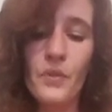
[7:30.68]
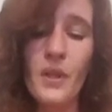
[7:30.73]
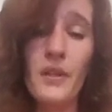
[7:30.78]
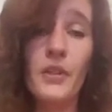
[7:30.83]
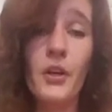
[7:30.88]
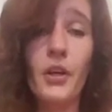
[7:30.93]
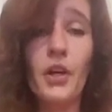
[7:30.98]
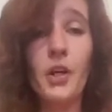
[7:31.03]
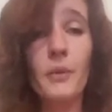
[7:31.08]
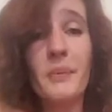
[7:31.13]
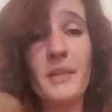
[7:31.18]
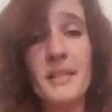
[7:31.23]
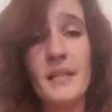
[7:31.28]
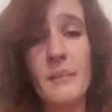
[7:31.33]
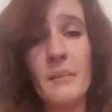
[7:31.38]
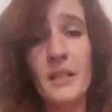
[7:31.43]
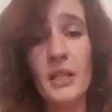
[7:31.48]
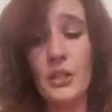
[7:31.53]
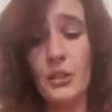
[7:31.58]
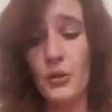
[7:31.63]
There could be
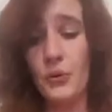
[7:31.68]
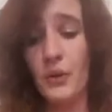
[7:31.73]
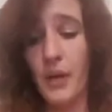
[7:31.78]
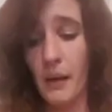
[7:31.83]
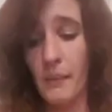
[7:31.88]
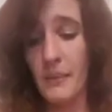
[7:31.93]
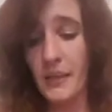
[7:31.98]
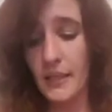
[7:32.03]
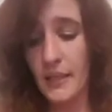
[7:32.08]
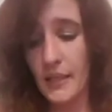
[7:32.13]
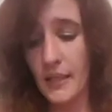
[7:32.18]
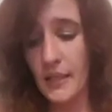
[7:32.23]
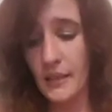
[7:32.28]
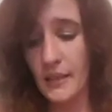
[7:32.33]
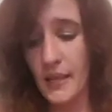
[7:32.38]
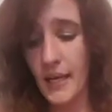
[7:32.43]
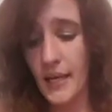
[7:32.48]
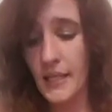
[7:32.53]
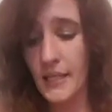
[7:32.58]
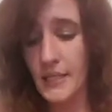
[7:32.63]
somebody new coming in
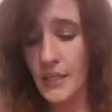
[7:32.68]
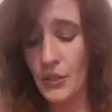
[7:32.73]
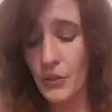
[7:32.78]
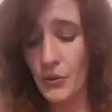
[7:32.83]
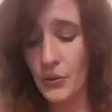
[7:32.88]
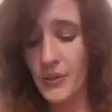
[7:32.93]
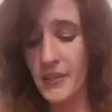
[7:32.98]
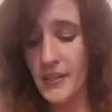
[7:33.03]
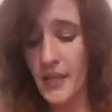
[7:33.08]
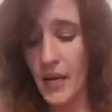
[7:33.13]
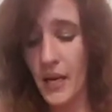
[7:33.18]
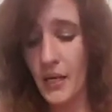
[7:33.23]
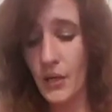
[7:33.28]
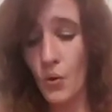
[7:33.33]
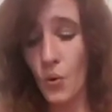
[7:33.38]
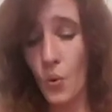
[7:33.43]
that is an earth sign,